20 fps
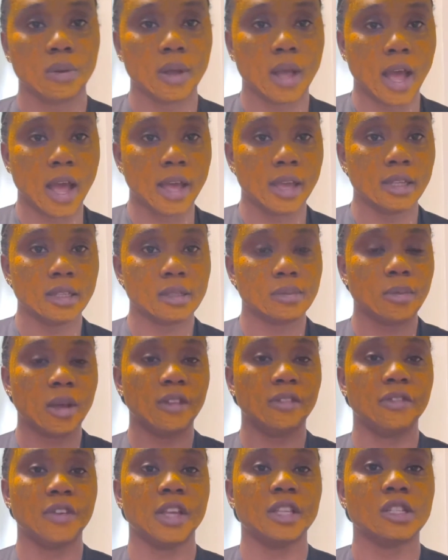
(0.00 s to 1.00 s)
guys,
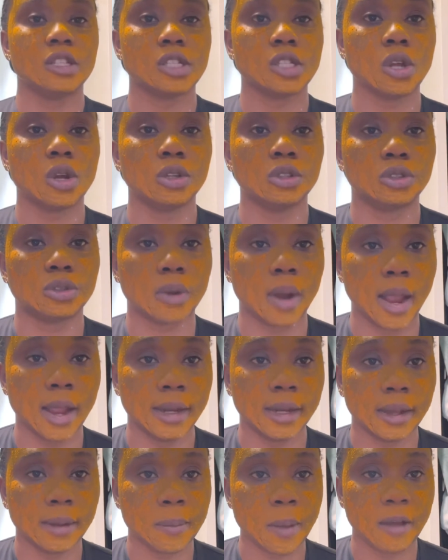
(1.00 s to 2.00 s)
my face is all
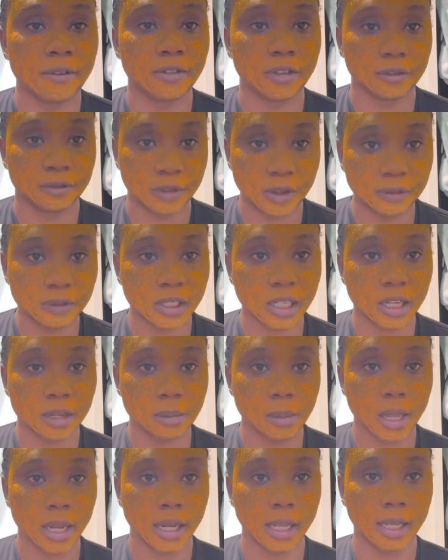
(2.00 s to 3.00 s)
dried up after
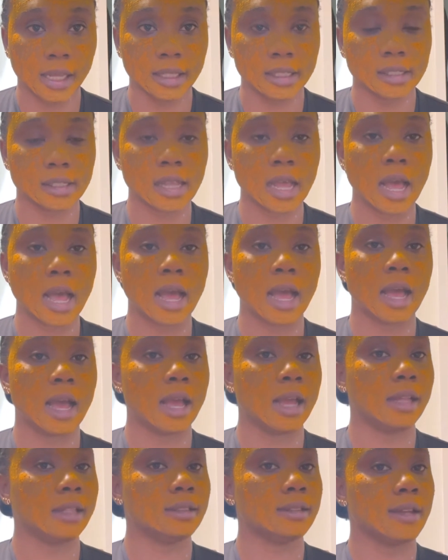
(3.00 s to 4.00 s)
15 minutes,
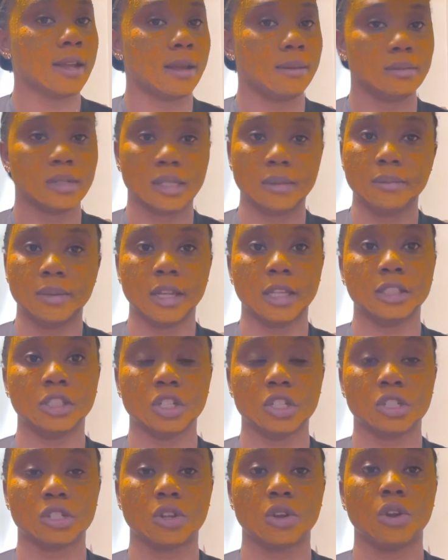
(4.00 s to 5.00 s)
and I'm simply
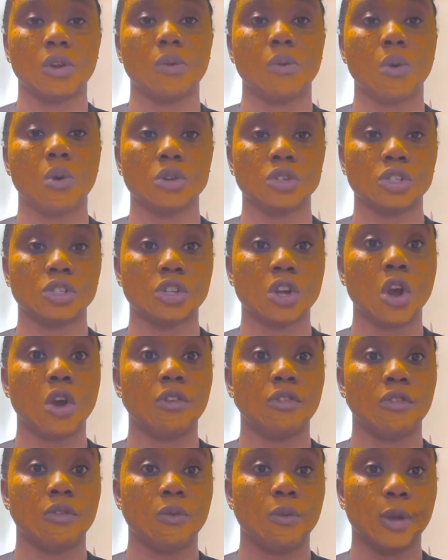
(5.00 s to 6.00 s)
just gonna wash
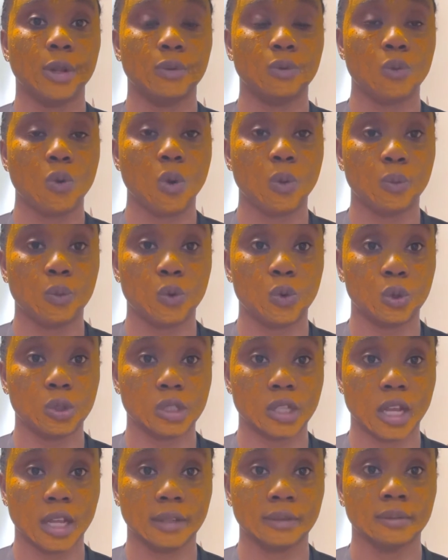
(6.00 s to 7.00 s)
off with warm
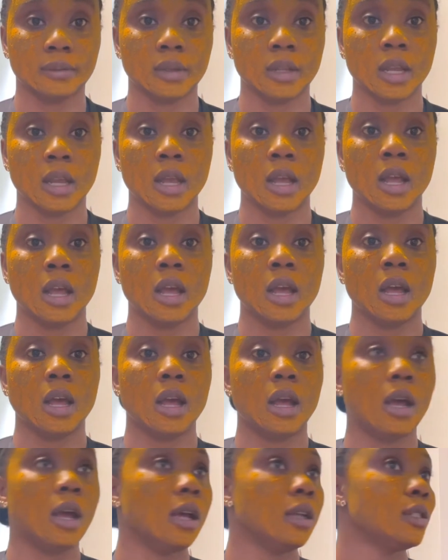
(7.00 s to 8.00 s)
water.
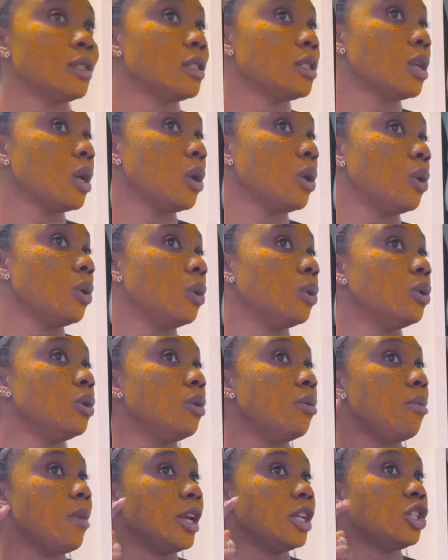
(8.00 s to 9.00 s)
So
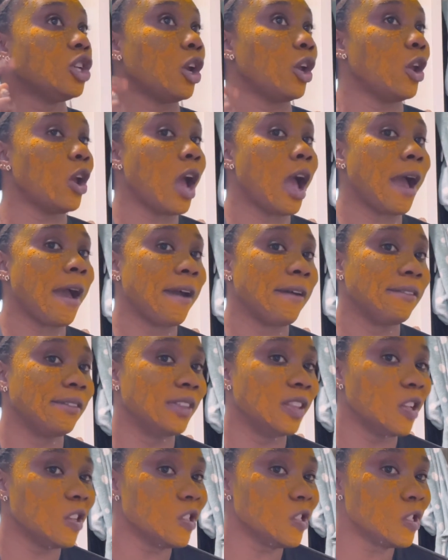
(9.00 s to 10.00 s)
you make sure you
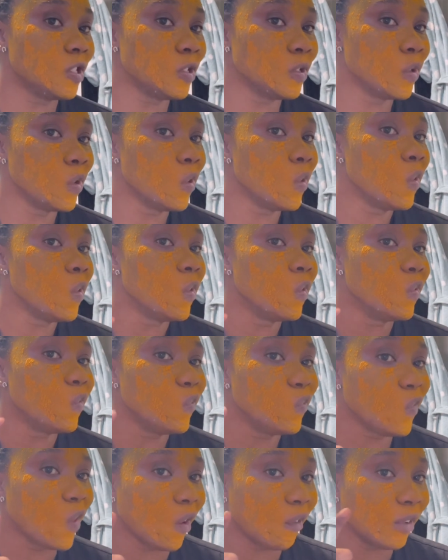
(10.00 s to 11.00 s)
have this
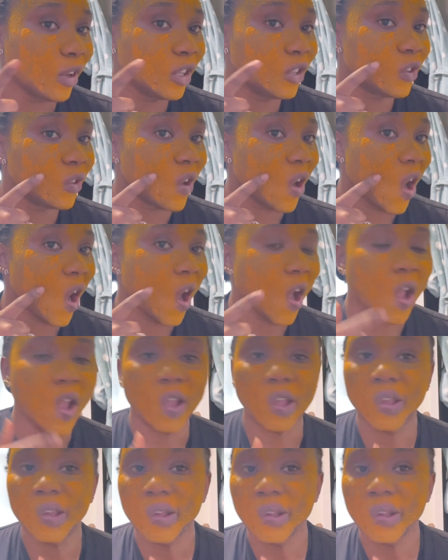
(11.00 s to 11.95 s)
very dry,